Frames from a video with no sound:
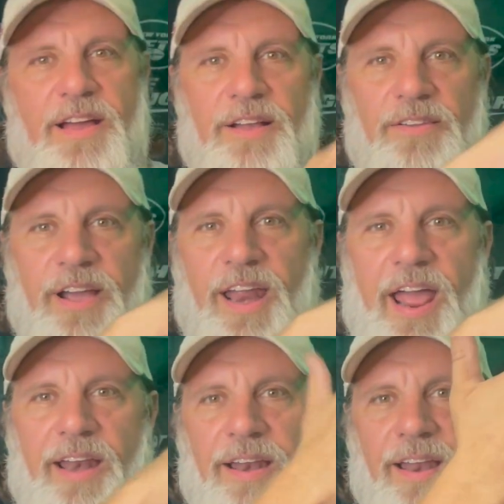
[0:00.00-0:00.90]
look at
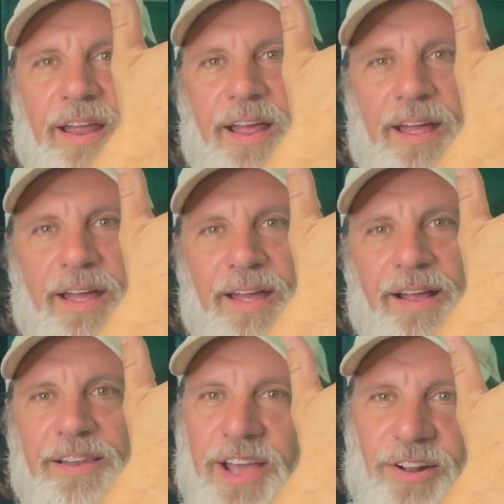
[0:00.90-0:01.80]
it.
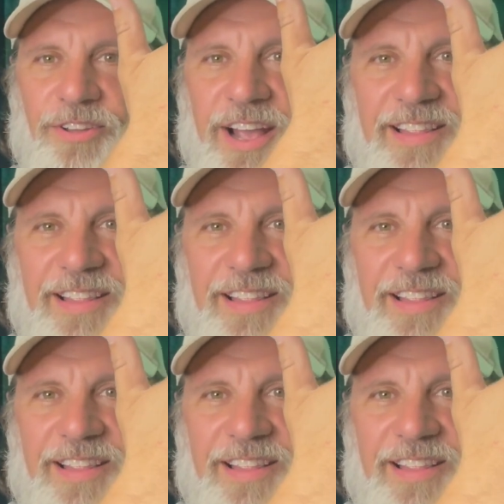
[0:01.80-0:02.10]
Little, look